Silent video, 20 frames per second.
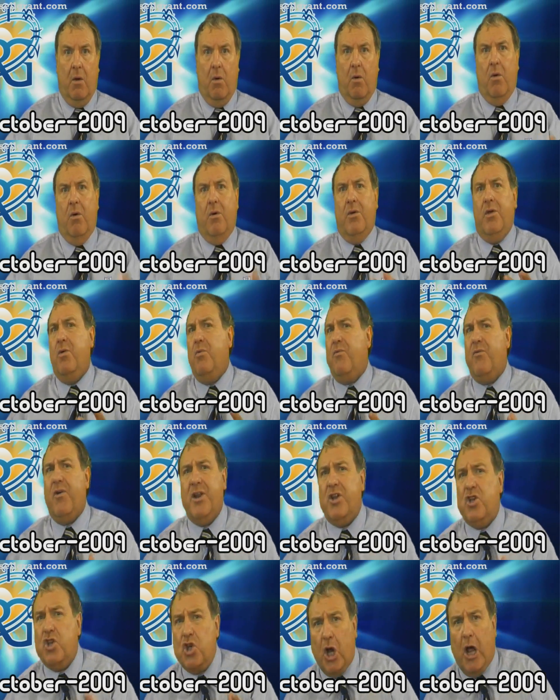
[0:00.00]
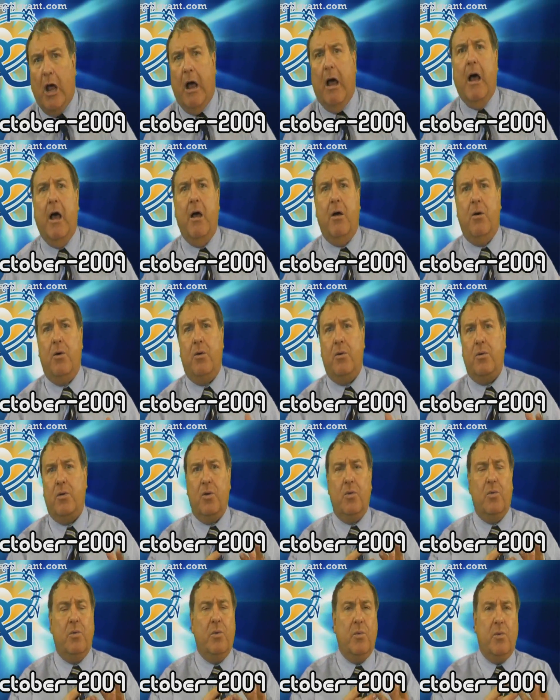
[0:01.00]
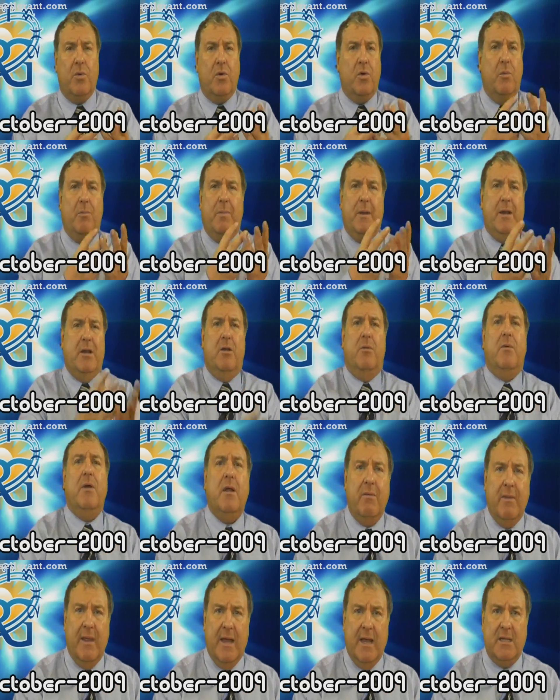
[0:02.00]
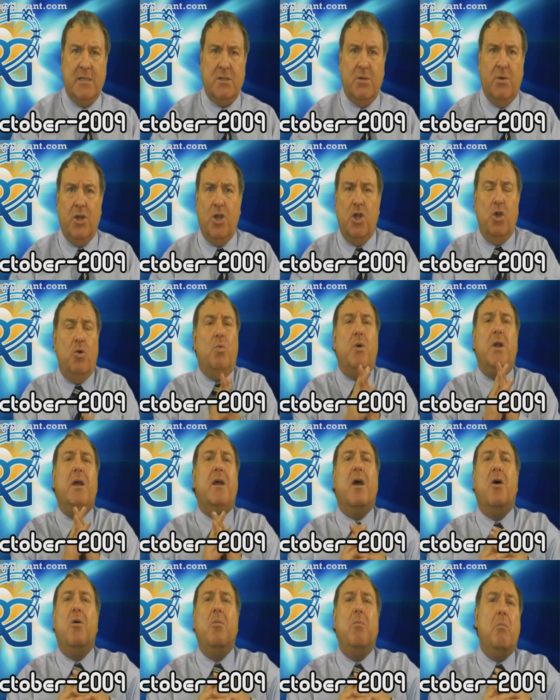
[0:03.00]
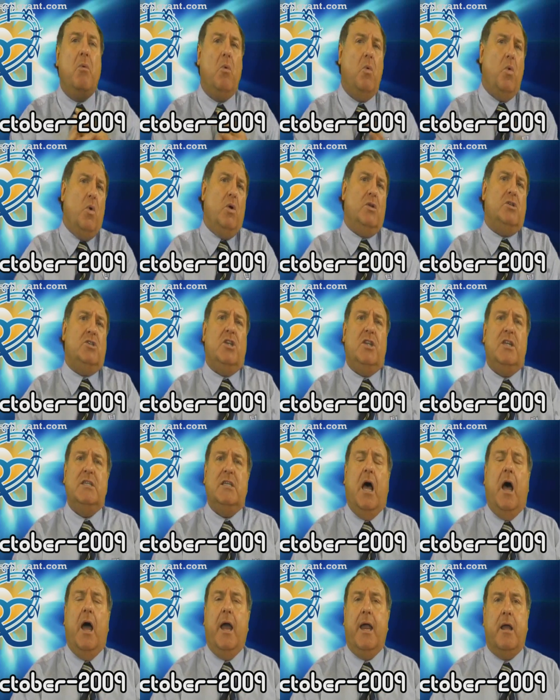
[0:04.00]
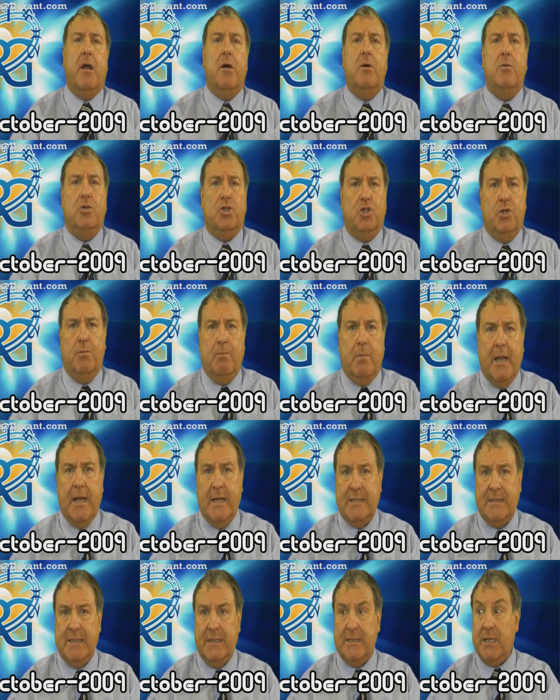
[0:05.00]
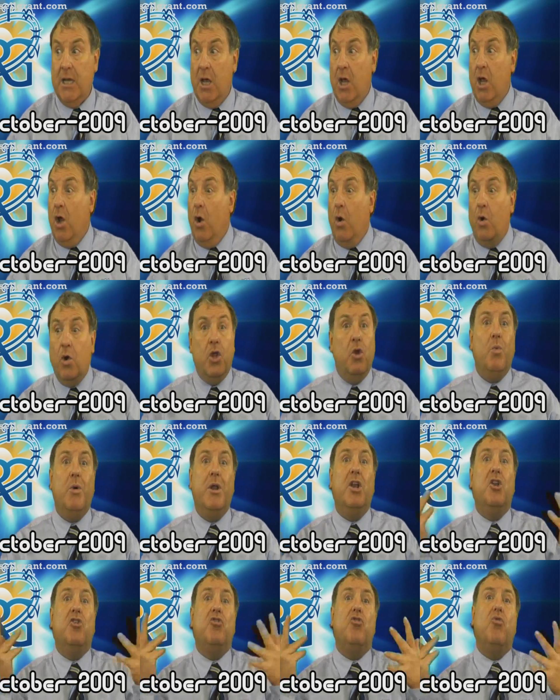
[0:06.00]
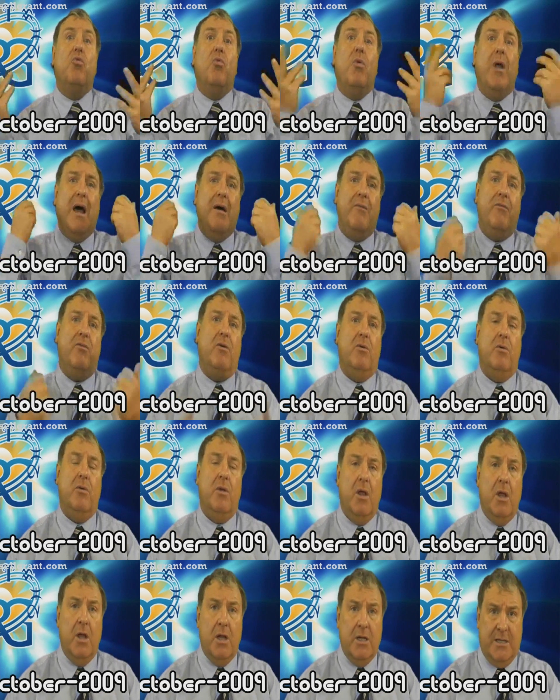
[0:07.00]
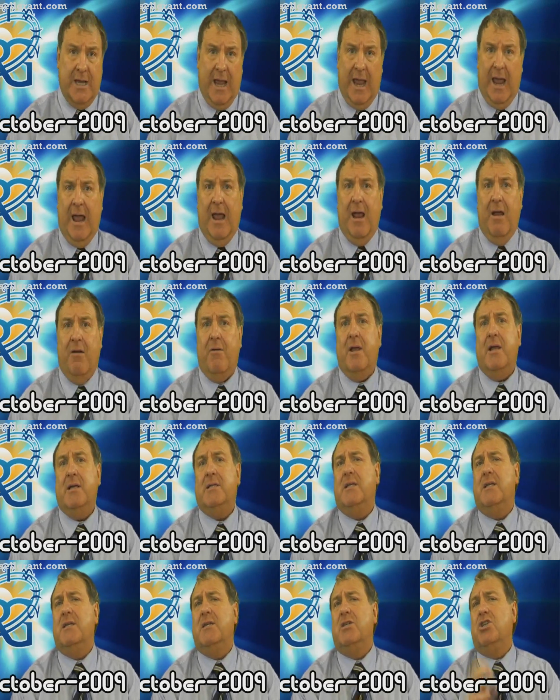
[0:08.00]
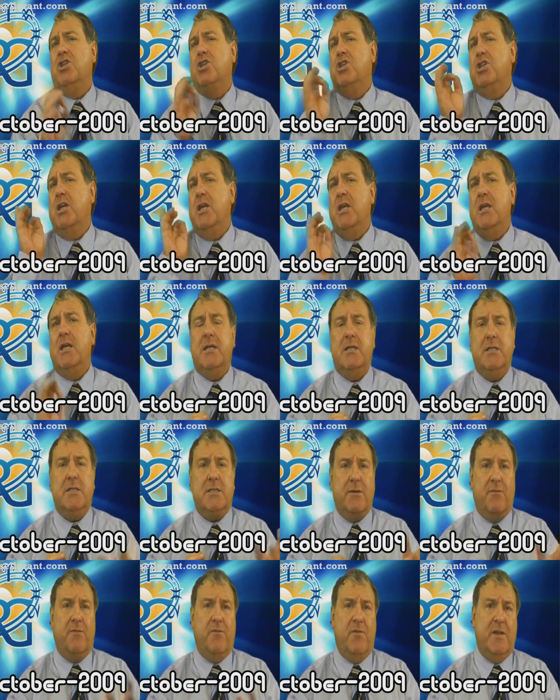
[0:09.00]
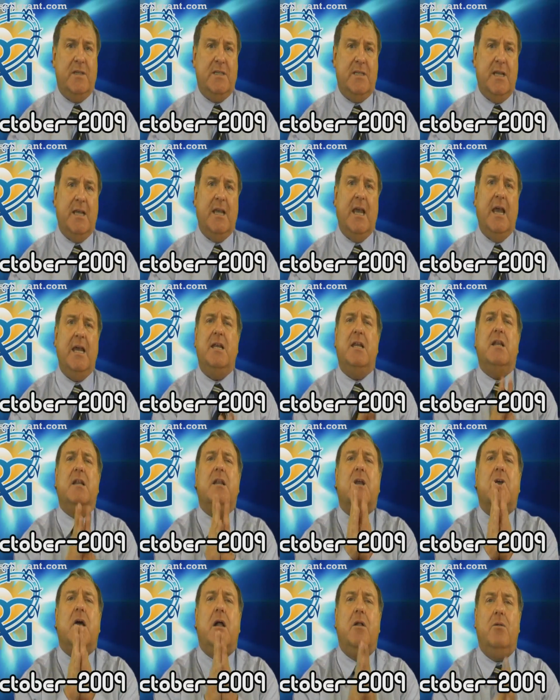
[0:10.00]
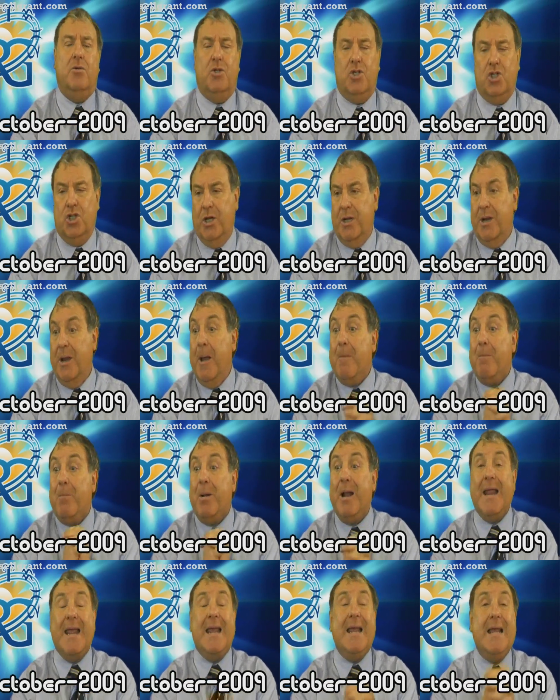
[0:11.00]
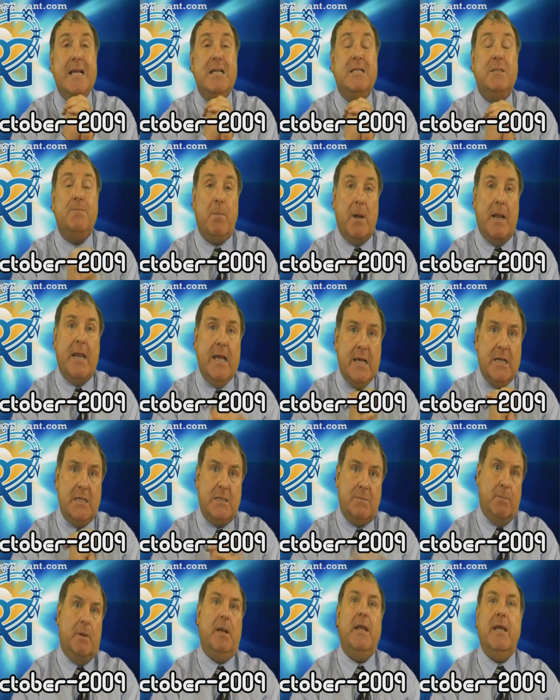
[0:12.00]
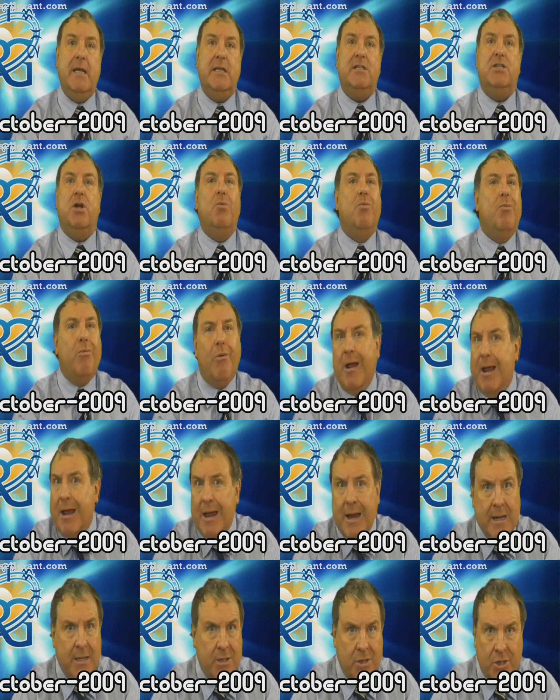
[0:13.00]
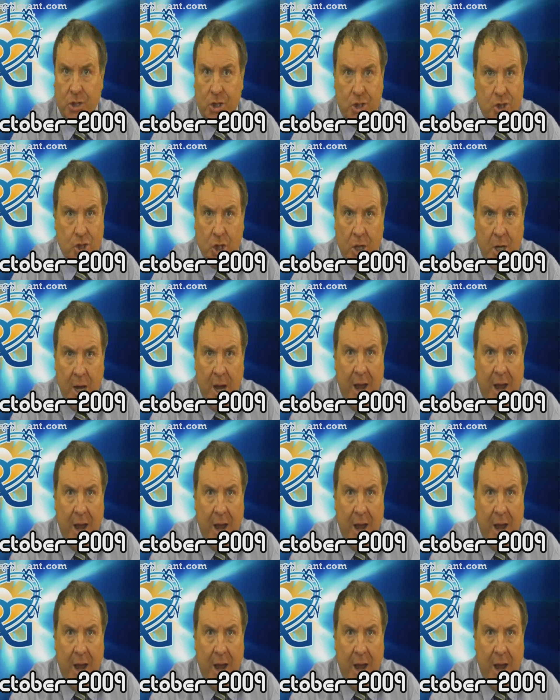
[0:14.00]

or you've got a child who could be doing this, or you want to go more to these high culture places, or you want to travel to areas that are chic and sophisticated and cultured, please, please, please arrange